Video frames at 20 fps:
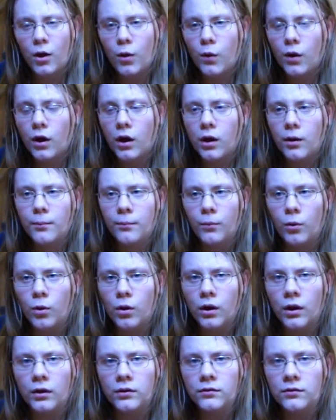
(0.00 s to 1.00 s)
coworker,
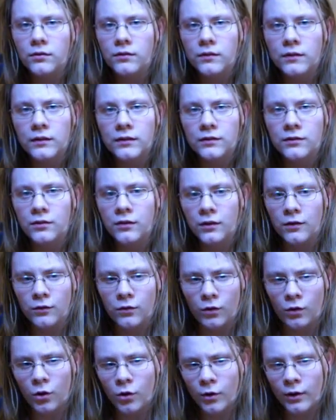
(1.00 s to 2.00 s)
moron, sees
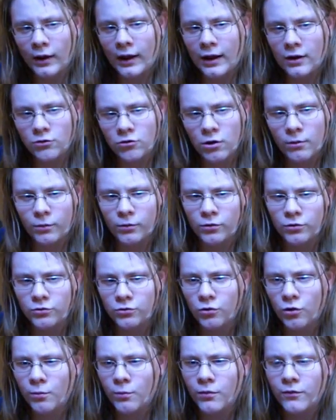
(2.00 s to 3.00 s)
the a hurricane tropical
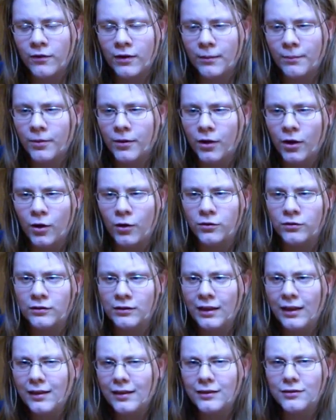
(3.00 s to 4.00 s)
storm moving up the
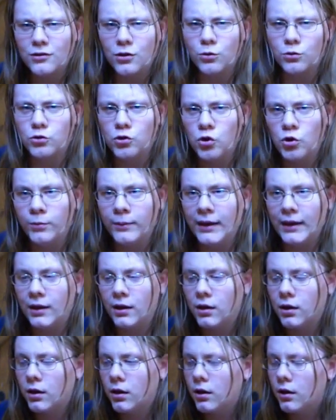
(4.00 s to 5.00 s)
coast, and then let's go tubing.